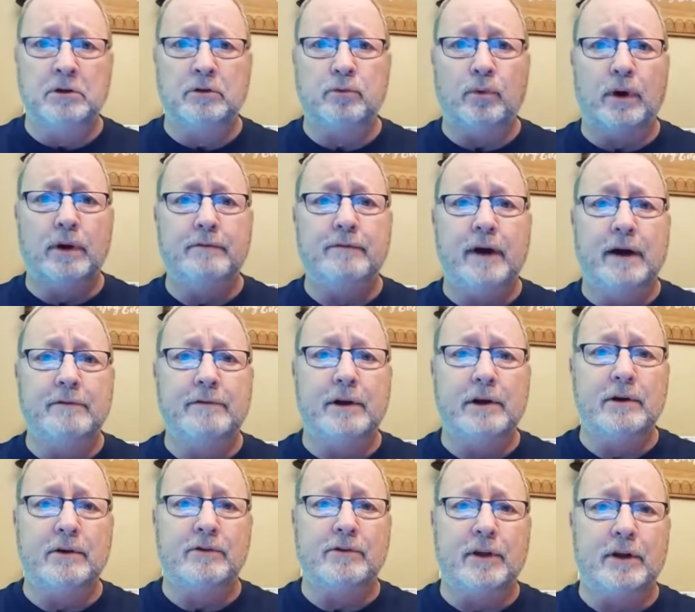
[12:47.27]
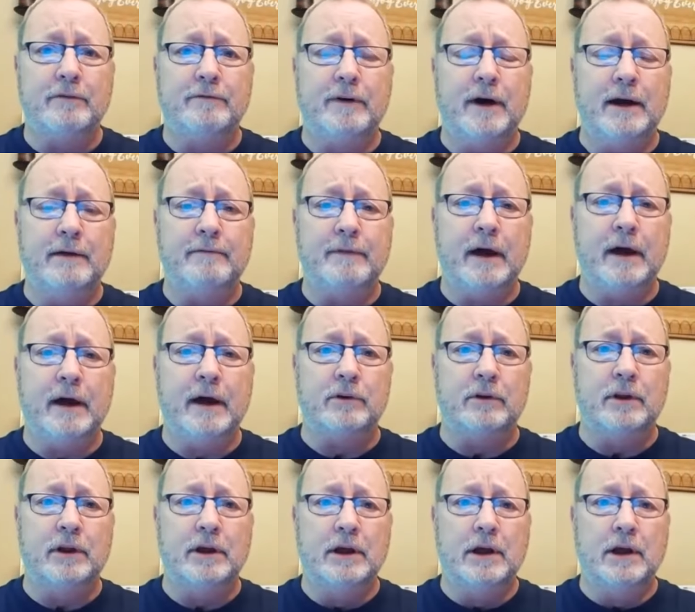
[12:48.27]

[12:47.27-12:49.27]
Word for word: 2,500 instead of 5,000.